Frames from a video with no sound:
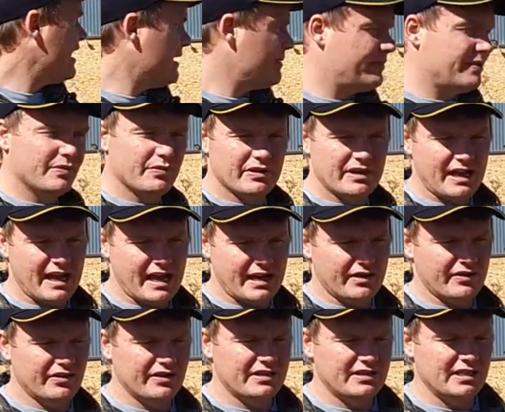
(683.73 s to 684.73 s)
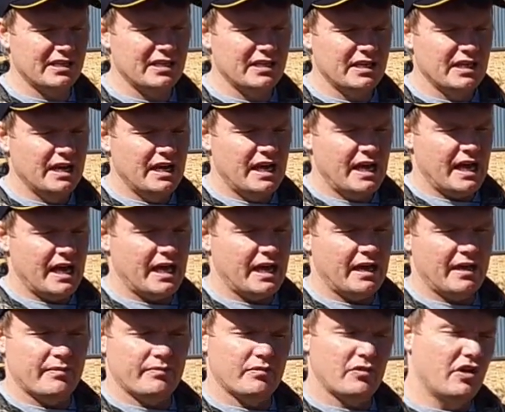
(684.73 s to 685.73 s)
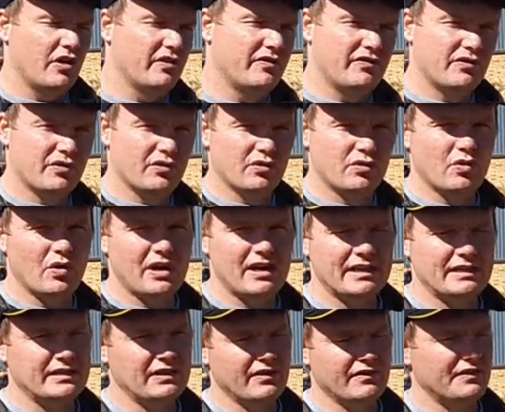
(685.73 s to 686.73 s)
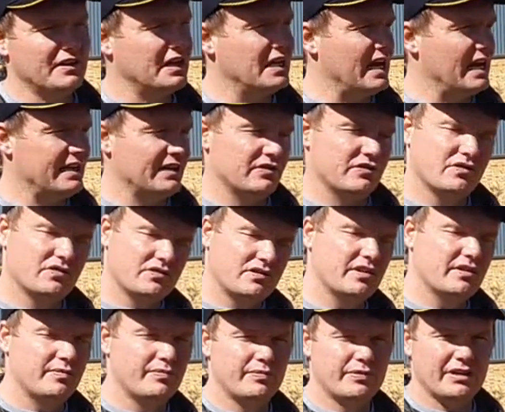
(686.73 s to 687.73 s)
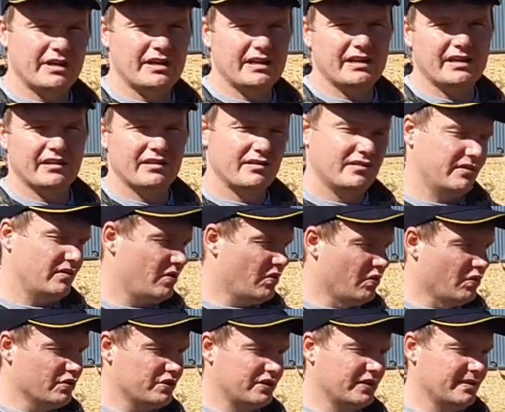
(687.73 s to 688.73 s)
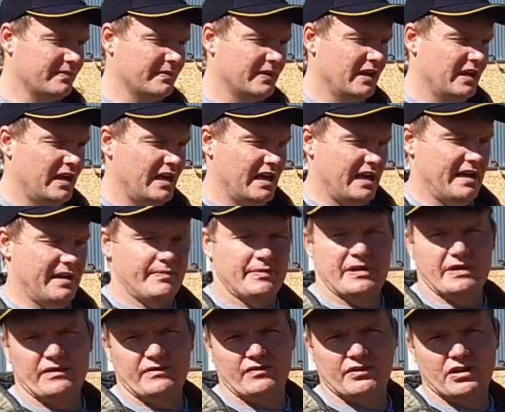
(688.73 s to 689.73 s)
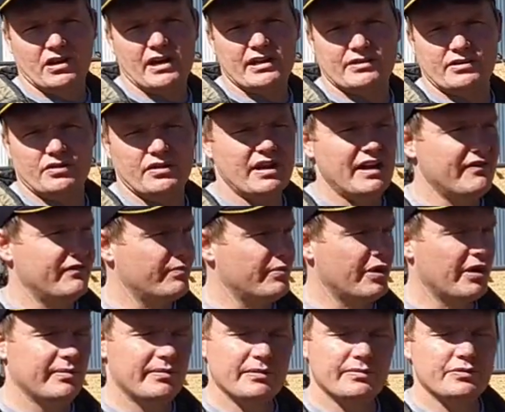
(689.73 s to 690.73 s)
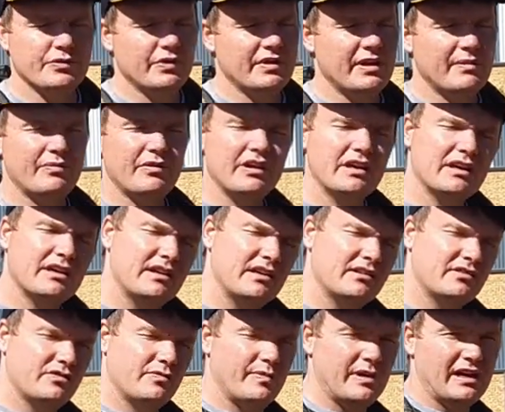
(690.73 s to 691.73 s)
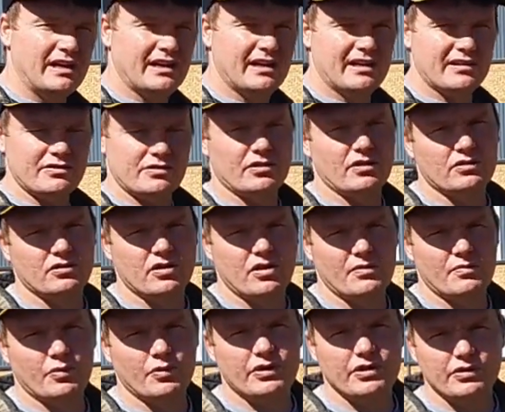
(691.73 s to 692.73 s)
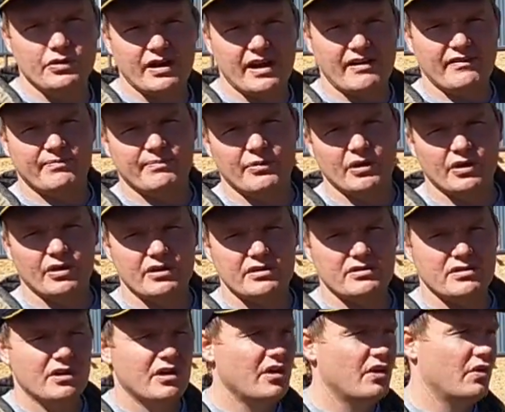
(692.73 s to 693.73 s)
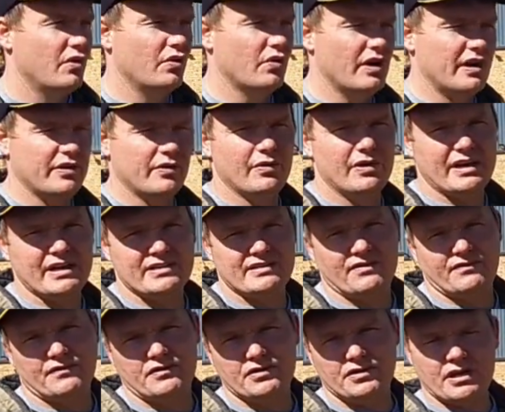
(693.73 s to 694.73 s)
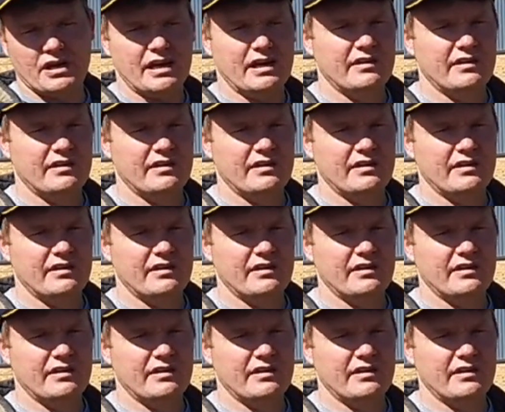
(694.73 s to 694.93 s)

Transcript: happy with the accuracy. Um, overall quality of the gun is also pretty awesome. I mean, if you guys do have problems with them, bring it into pellet-guns.com. We do have parts or otherwise, if you know